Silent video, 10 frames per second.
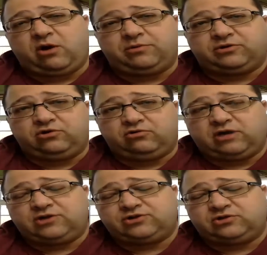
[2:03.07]
on with the
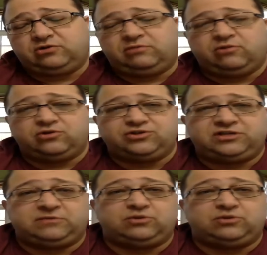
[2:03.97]
neurological emergencies.